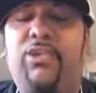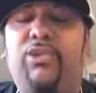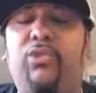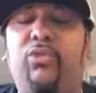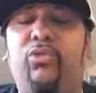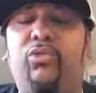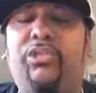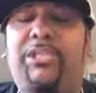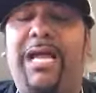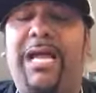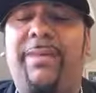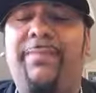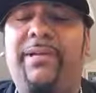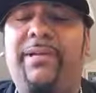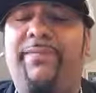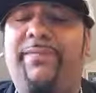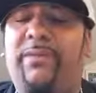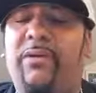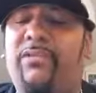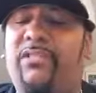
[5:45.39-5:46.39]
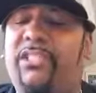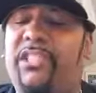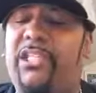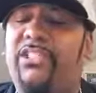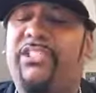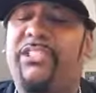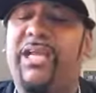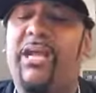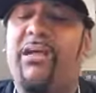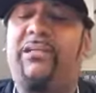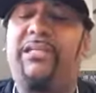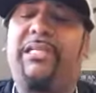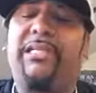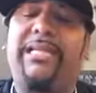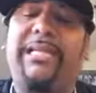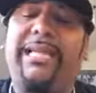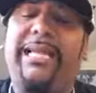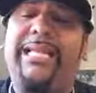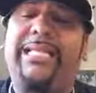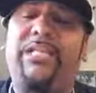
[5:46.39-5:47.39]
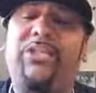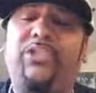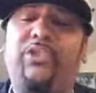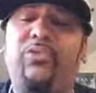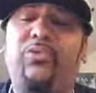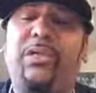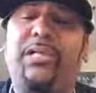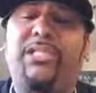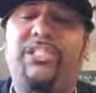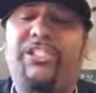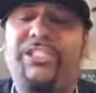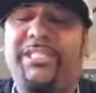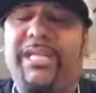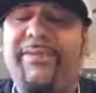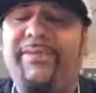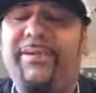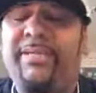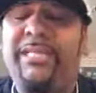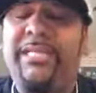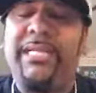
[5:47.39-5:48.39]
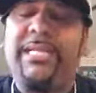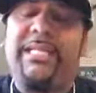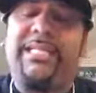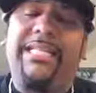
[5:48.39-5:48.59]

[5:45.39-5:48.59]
Two-time NFL Touchdown Leader, 82-87.